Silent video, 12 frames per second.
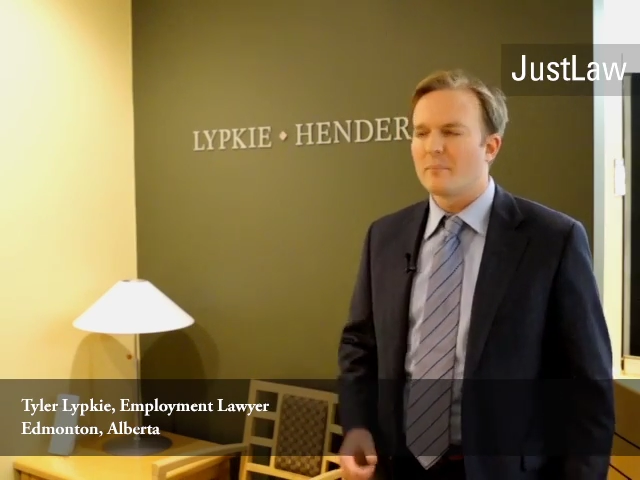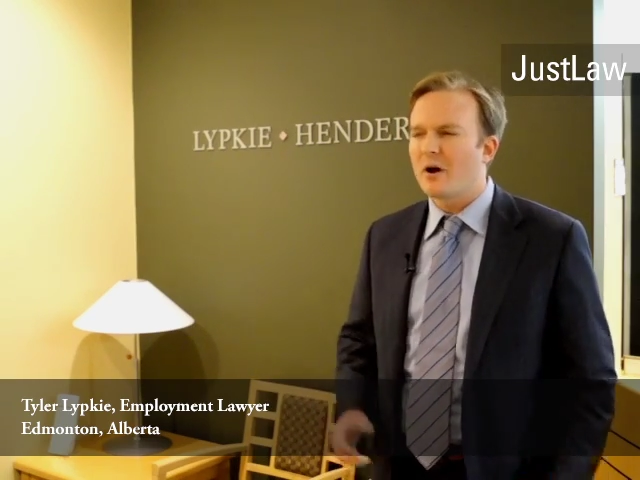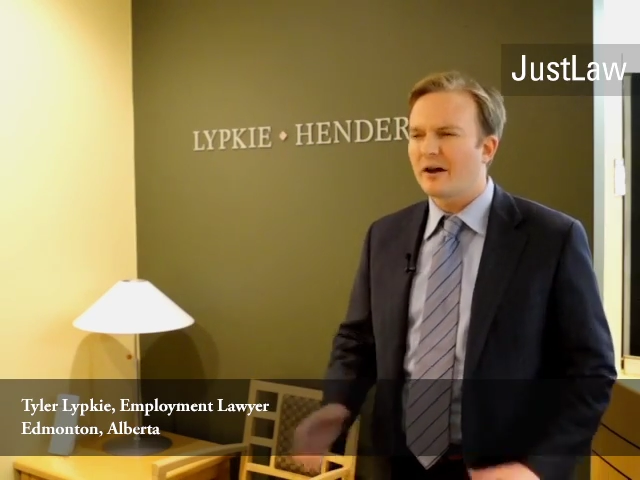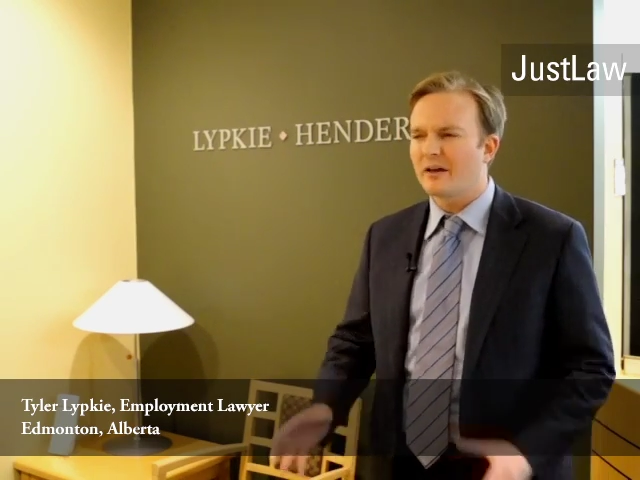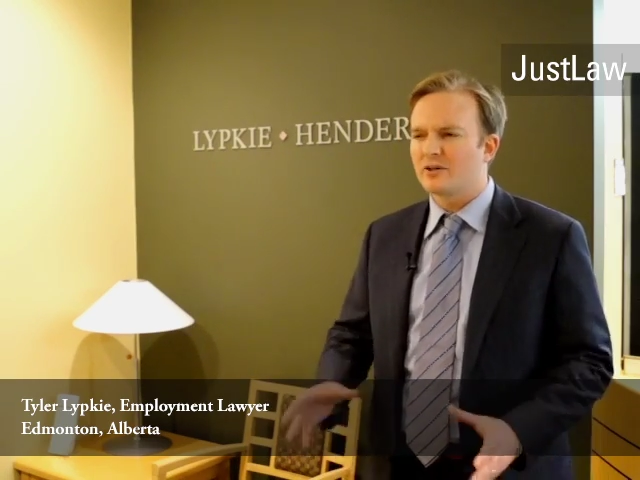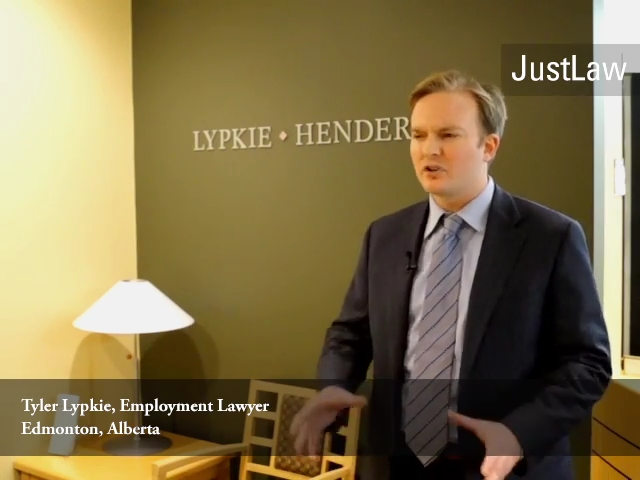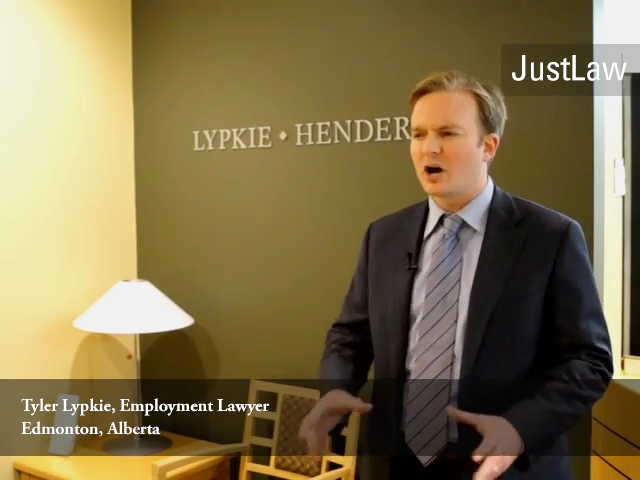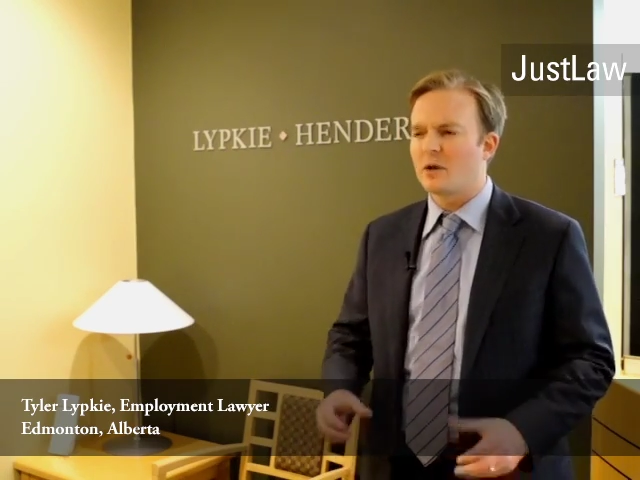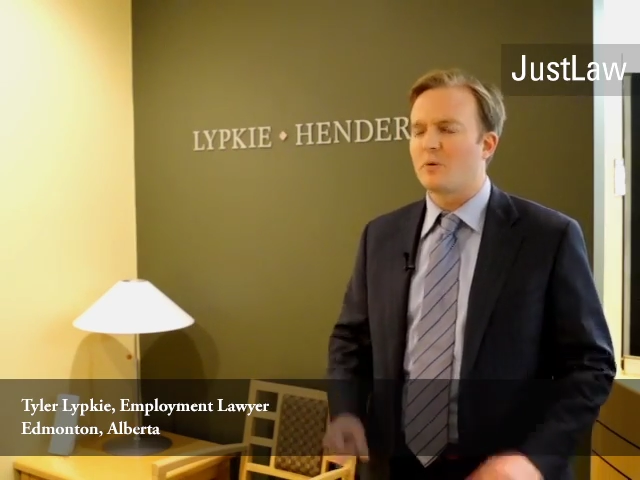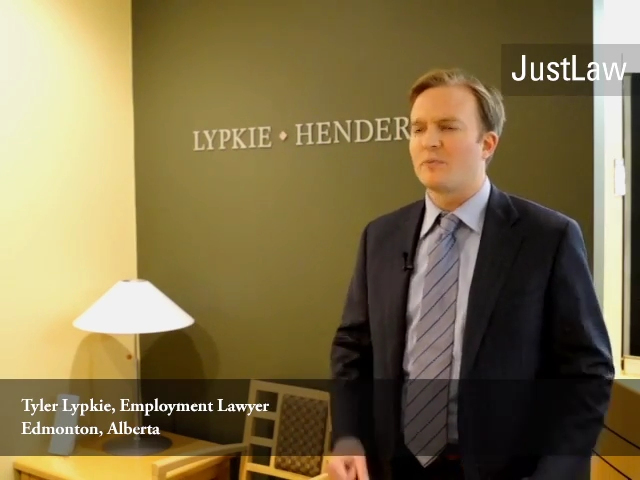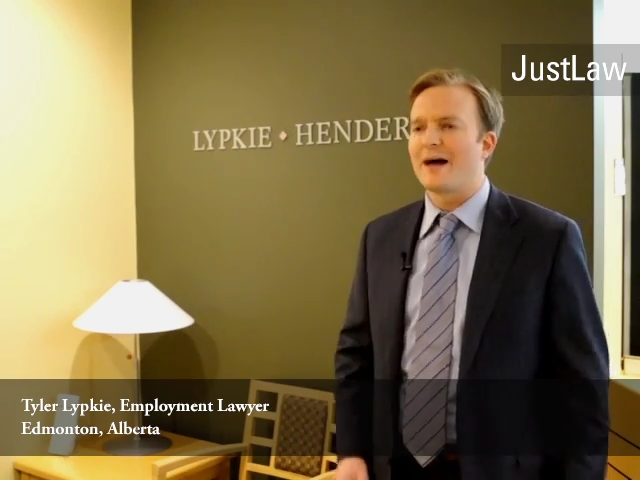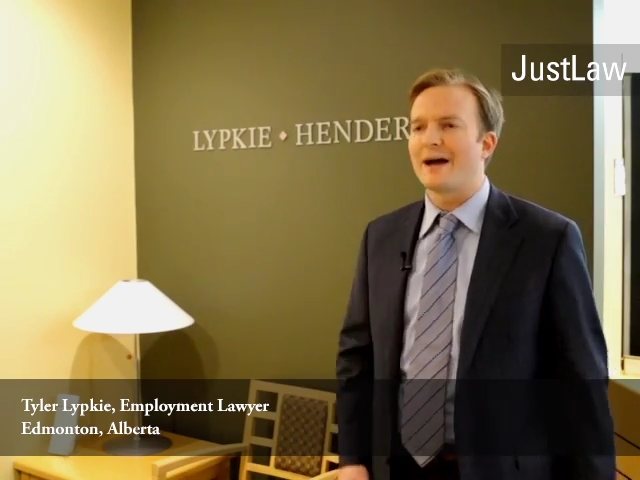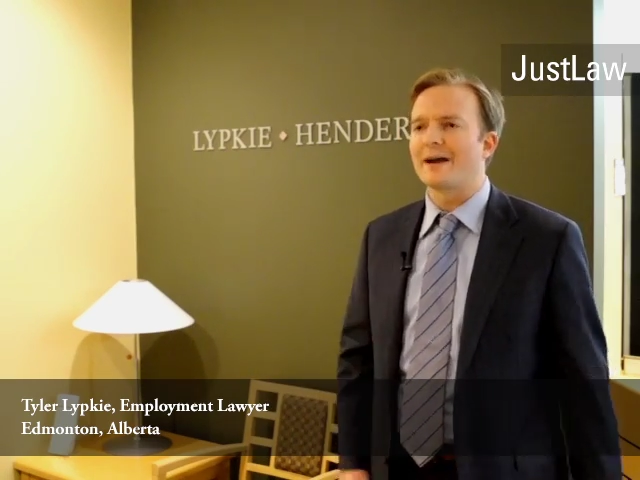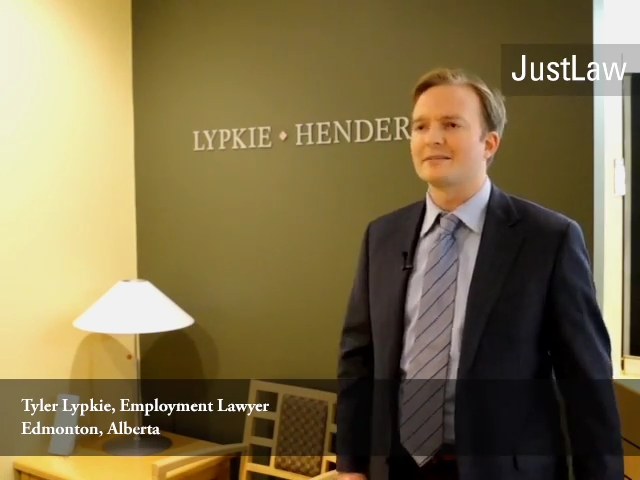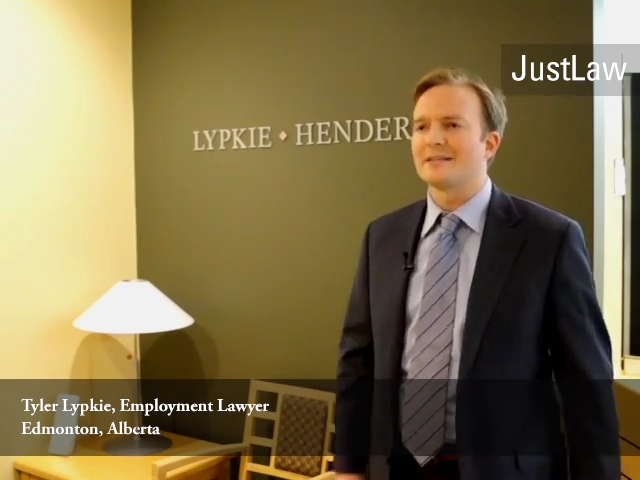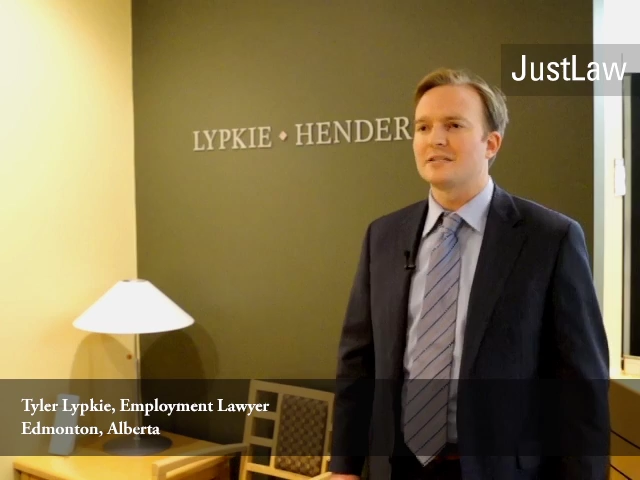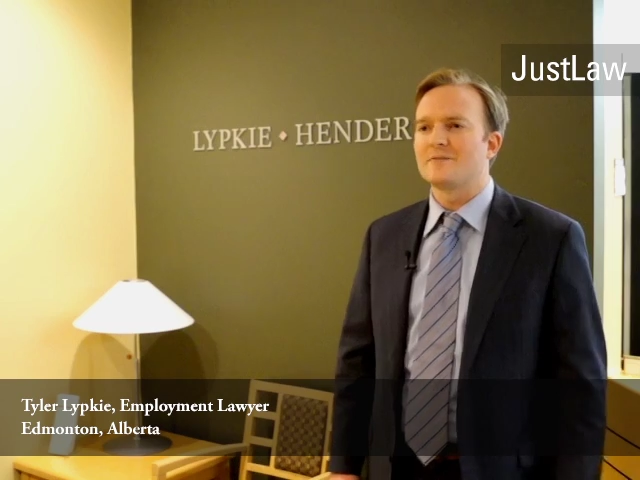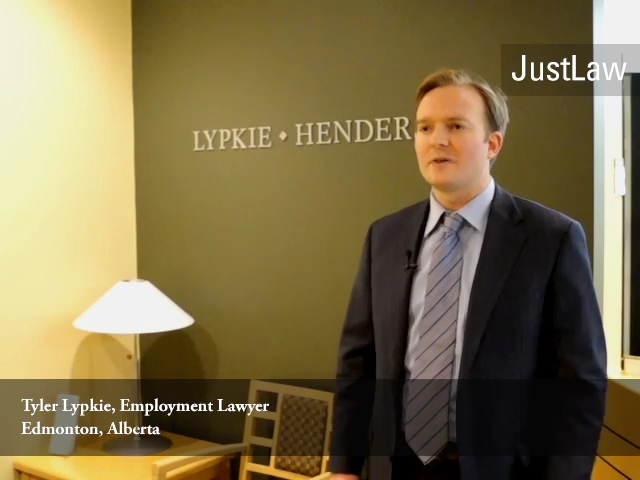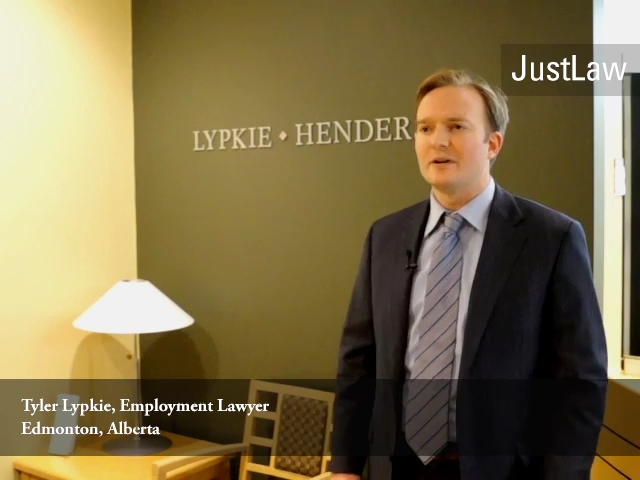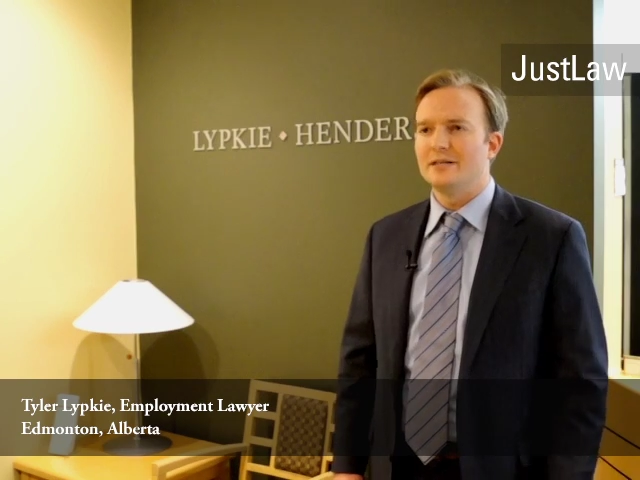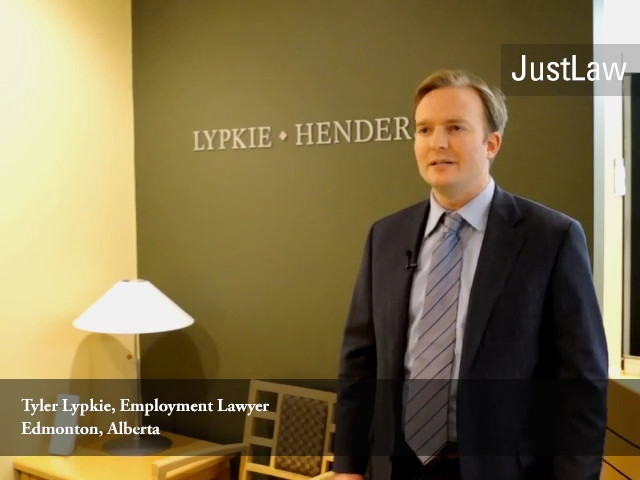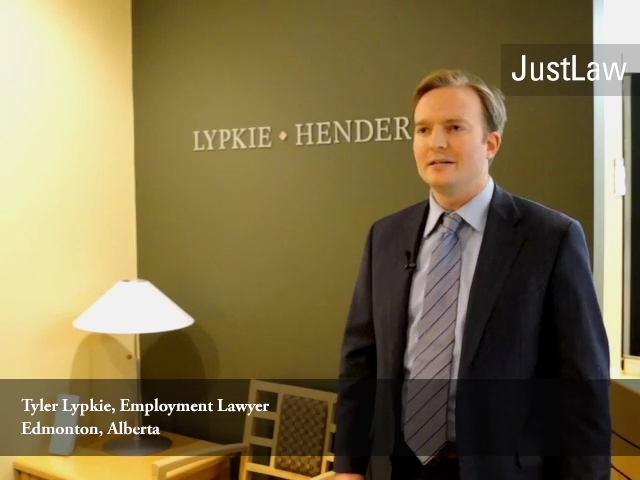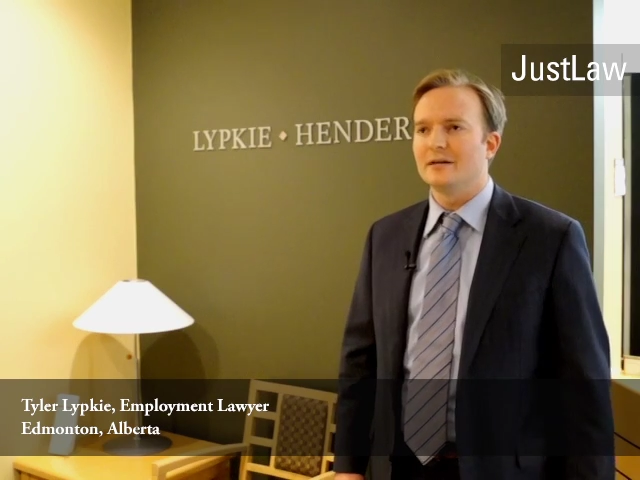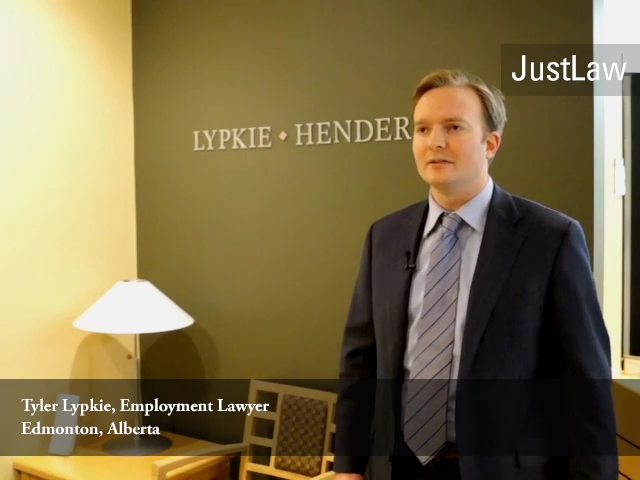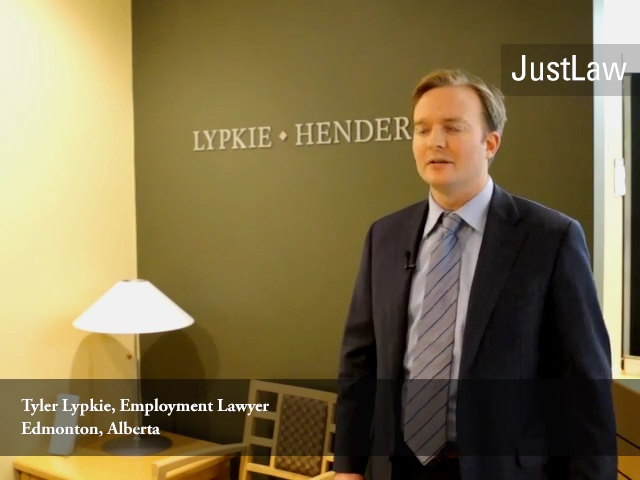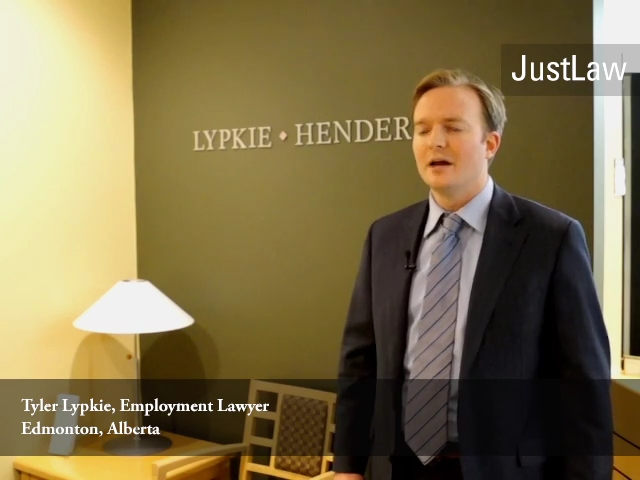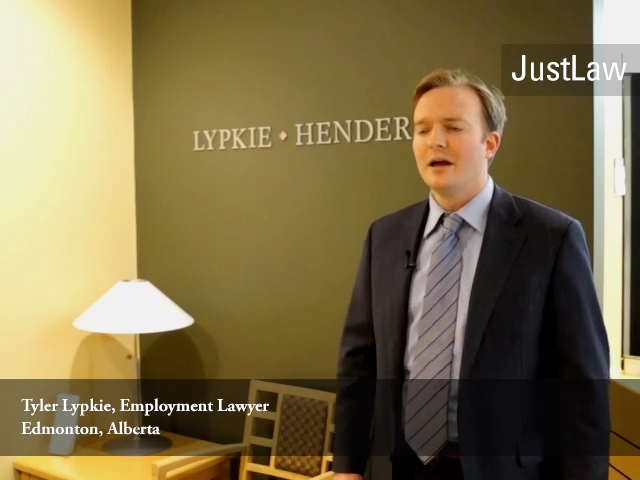I'm not going to talk about that because that's very detailed